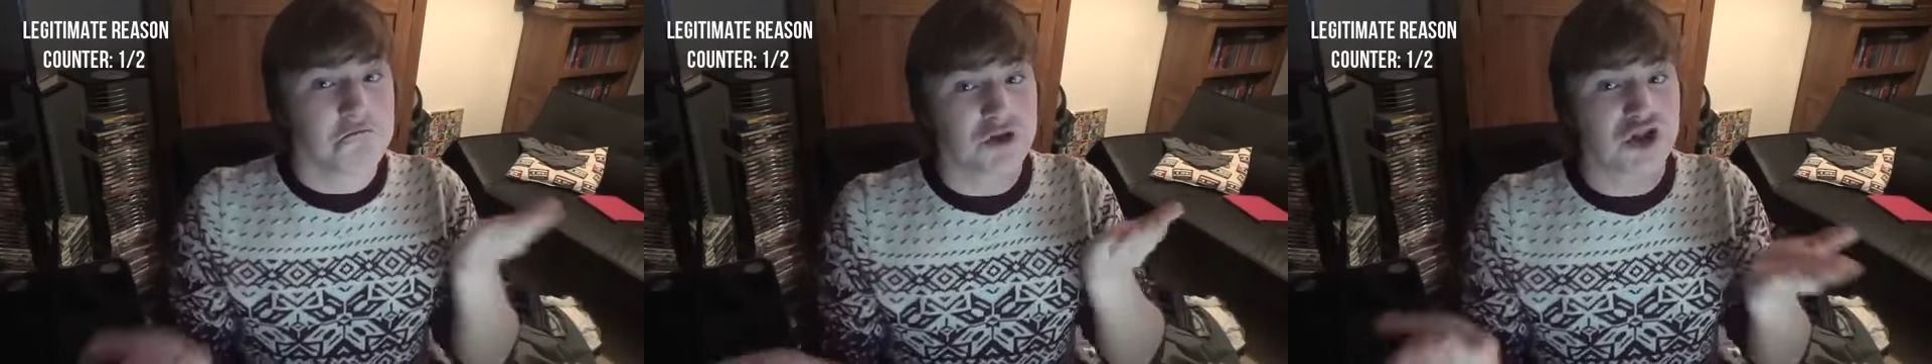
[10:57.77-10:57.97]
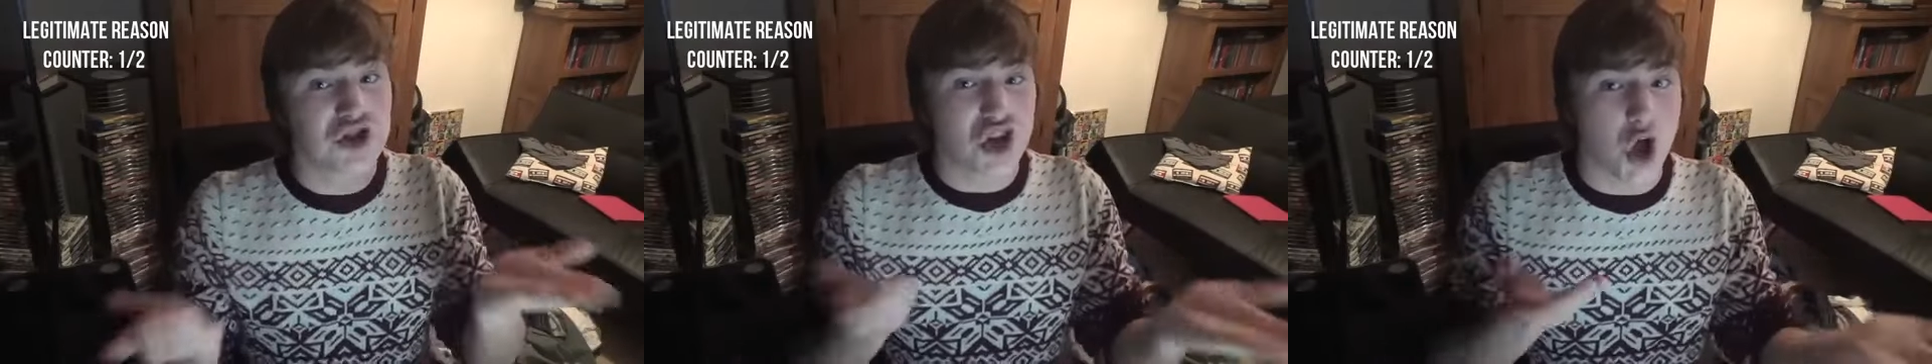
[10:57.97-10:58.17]

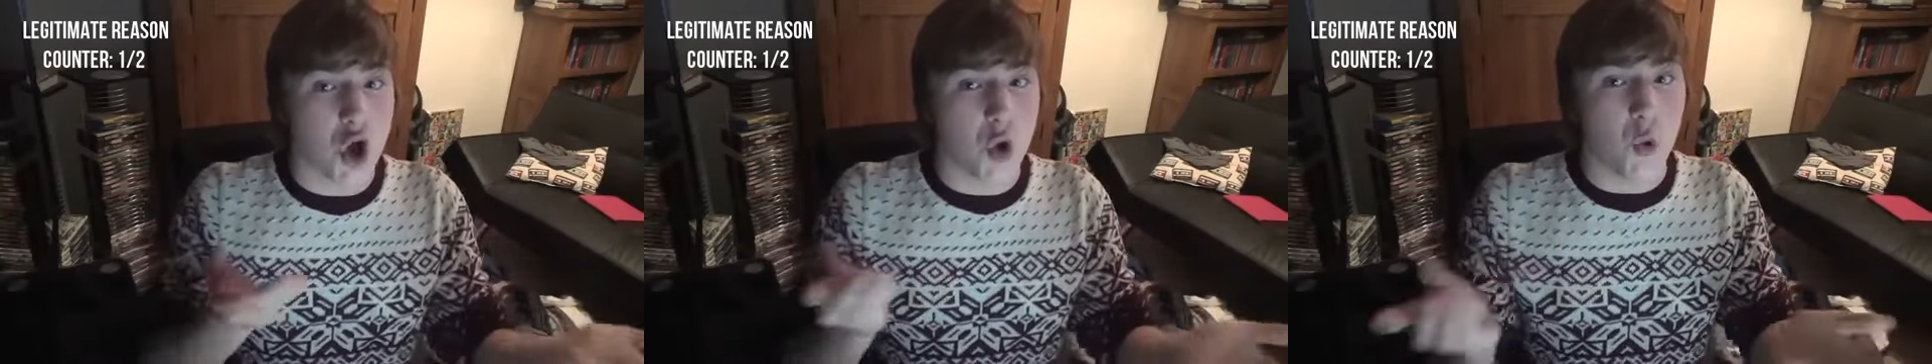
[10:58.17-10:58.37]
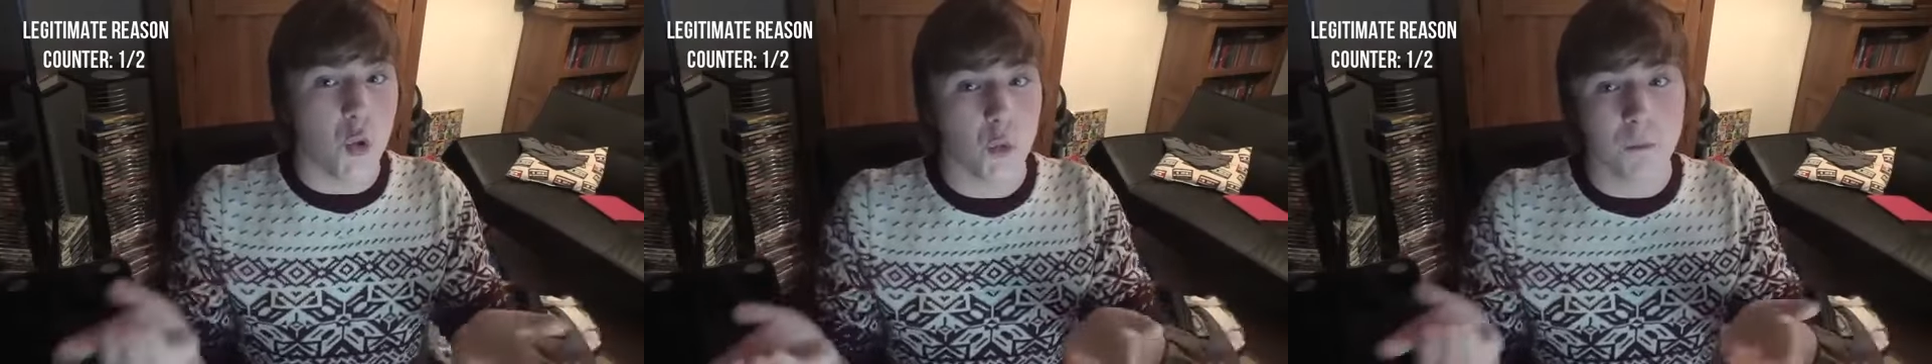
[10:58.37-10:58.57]

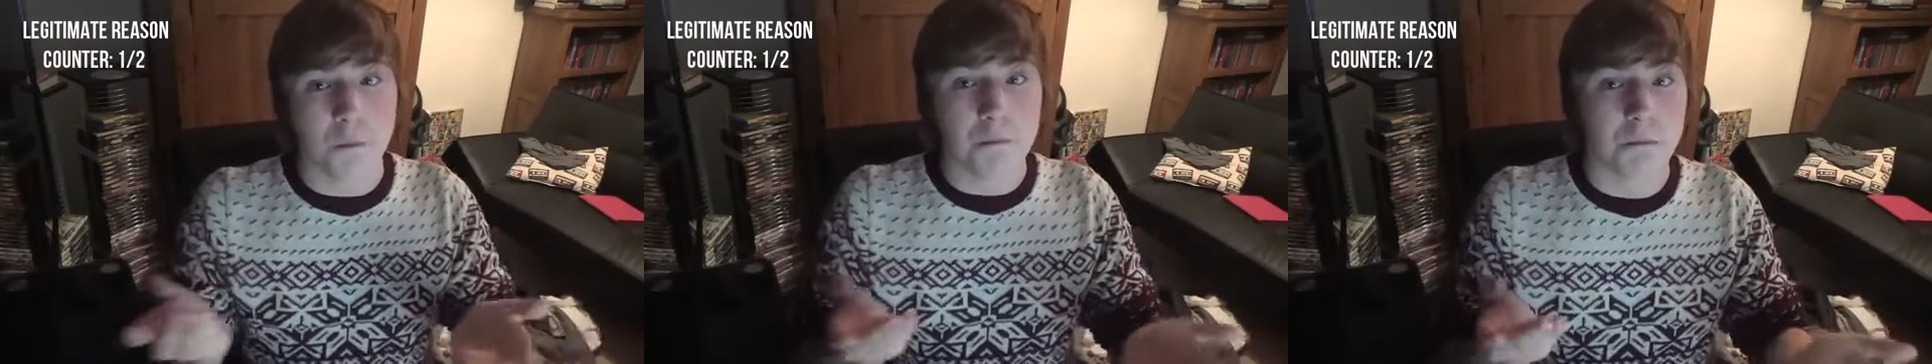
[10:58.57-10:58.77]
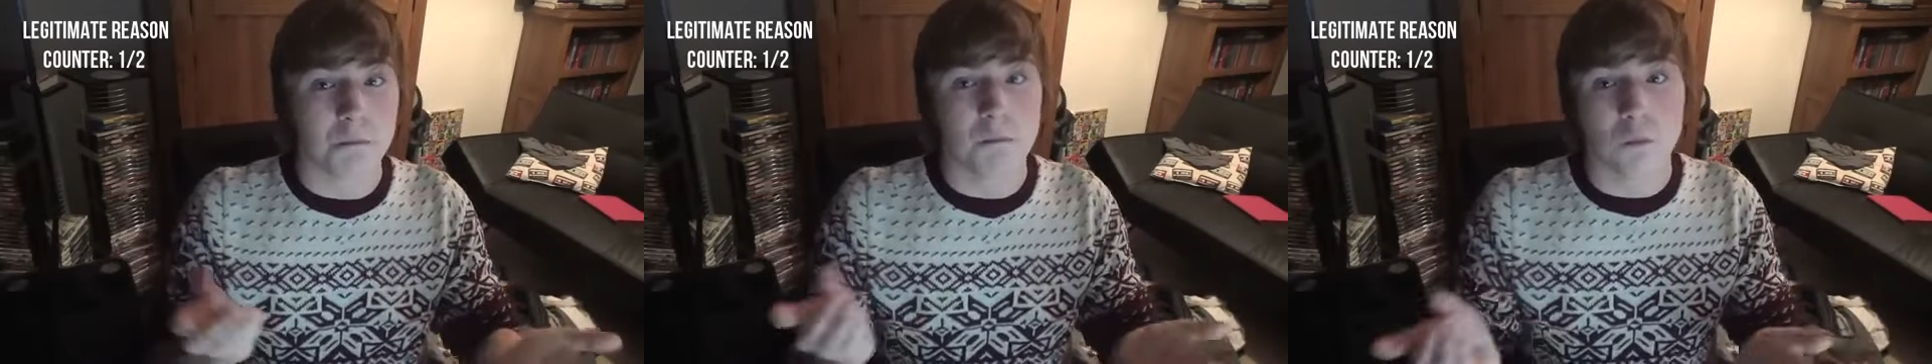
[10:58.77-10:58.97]
So,
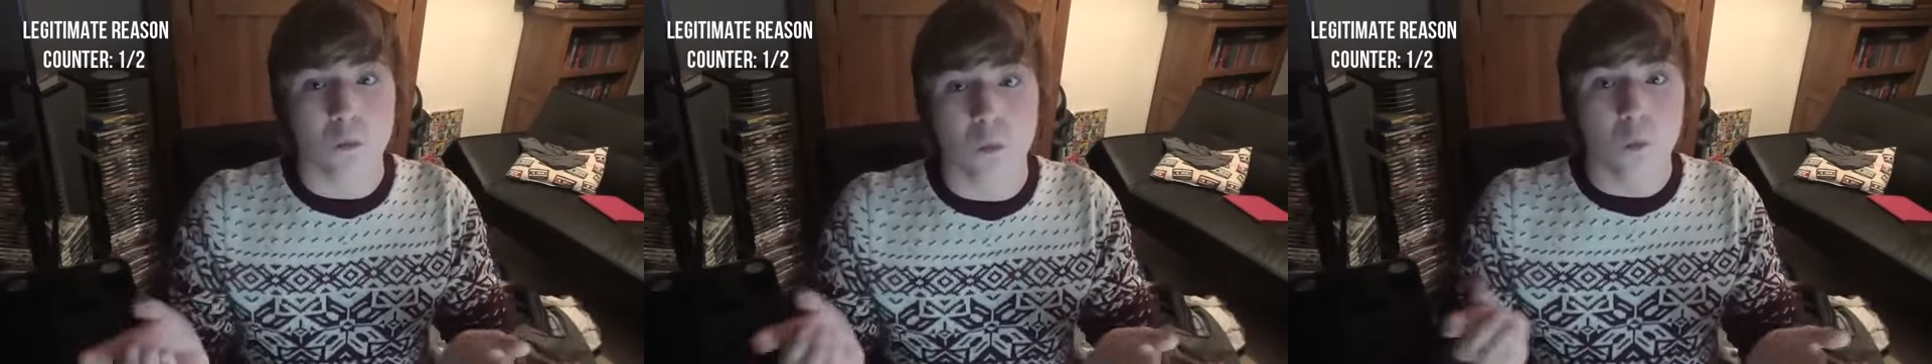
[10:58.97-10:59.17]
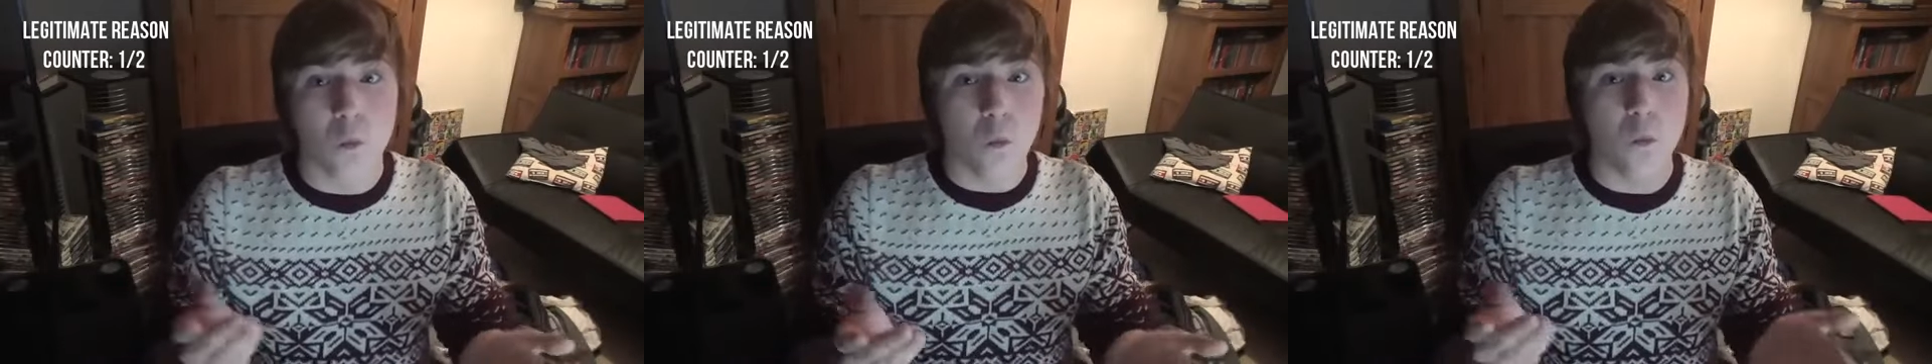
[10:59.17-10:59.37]

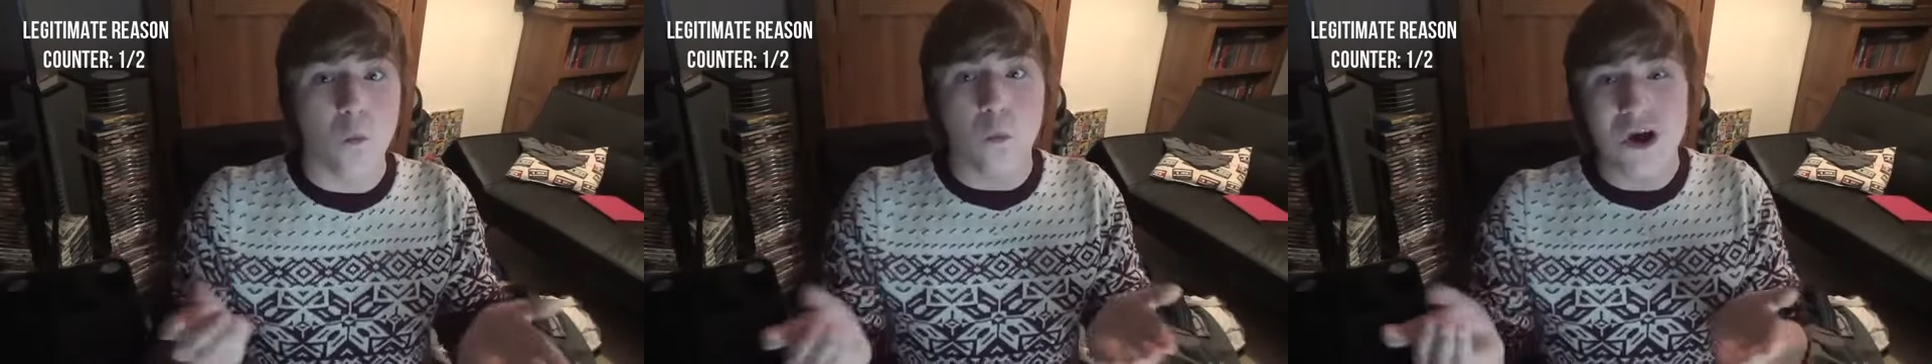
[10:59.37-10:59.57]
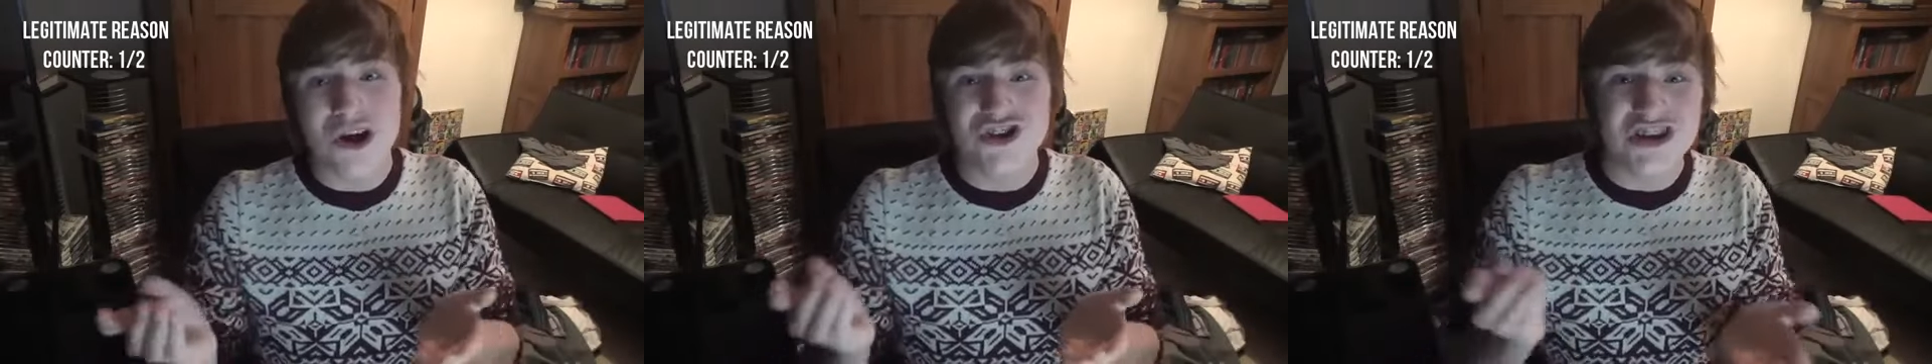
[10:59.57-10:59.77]

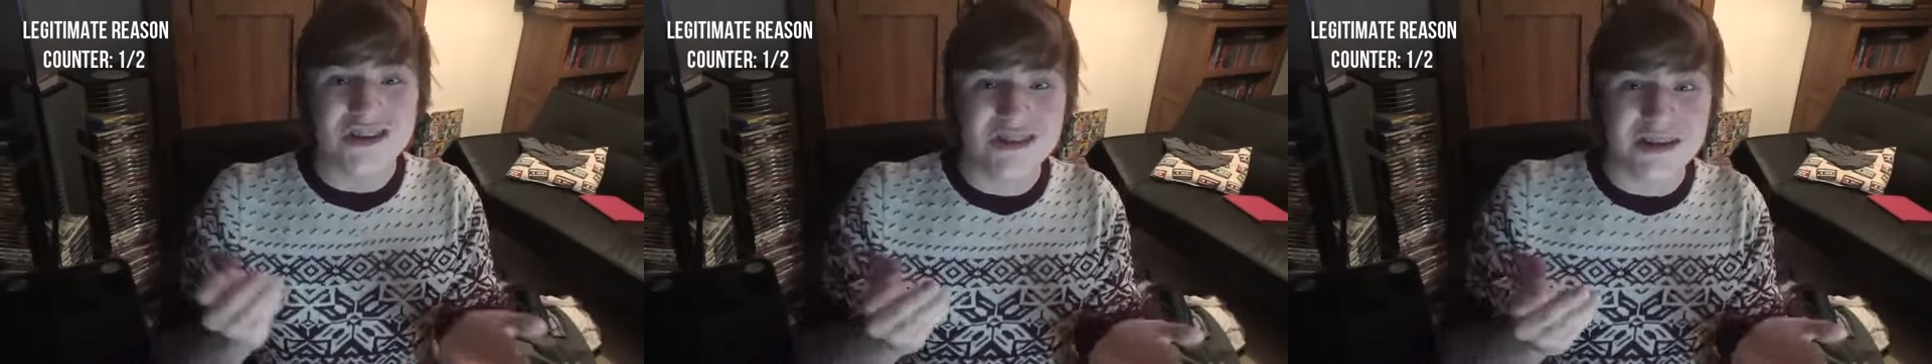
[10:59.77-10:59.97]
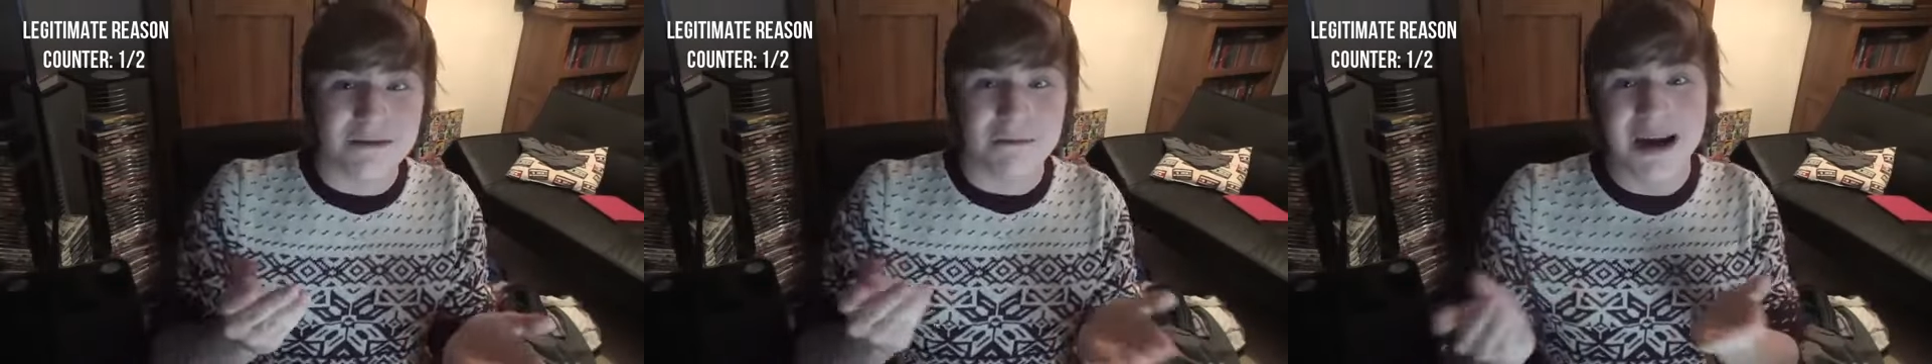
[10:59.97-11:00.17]
which
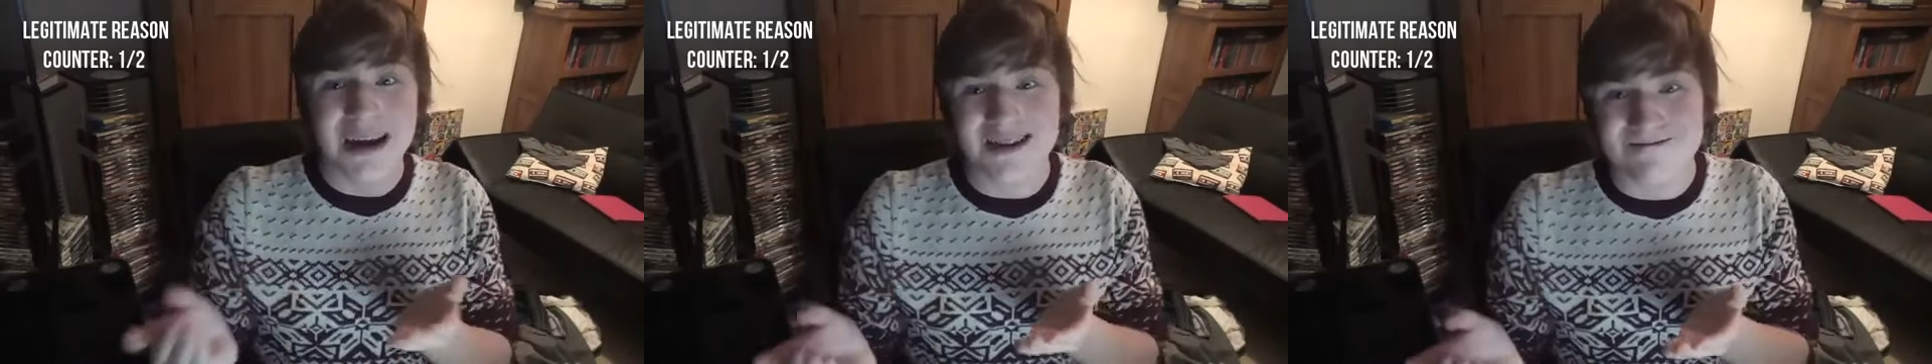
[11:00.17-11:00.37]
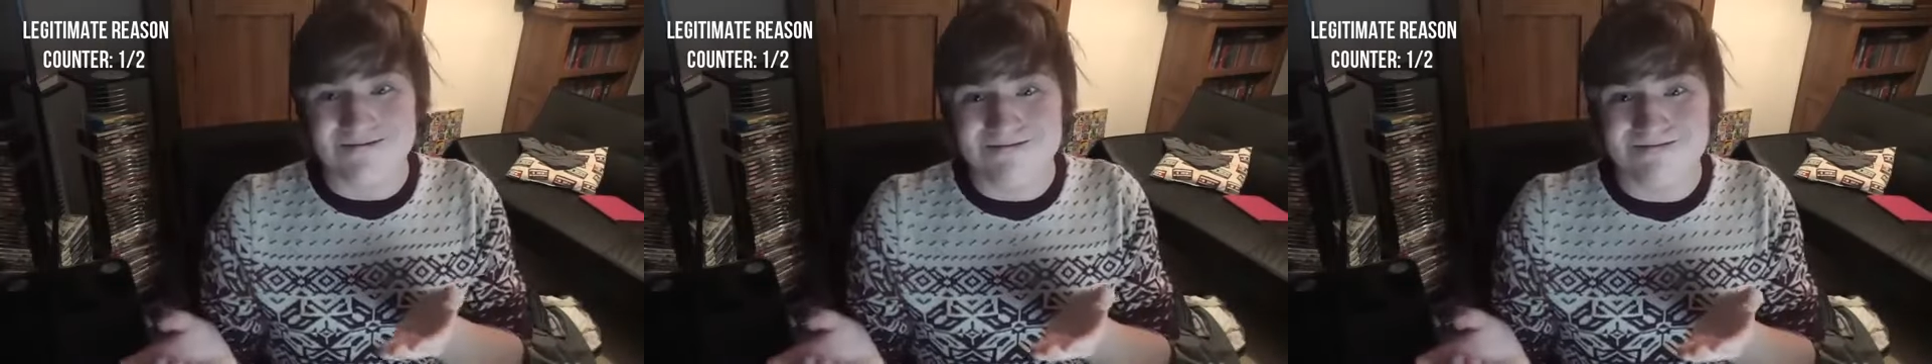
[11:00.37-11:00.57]
is it,
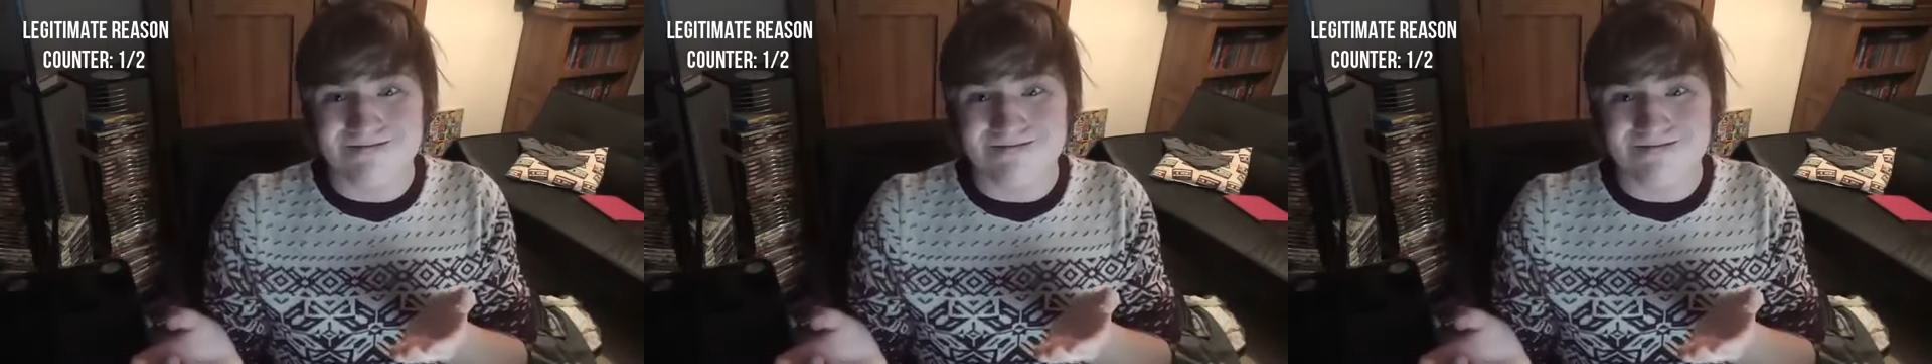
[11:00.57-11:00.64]
mate?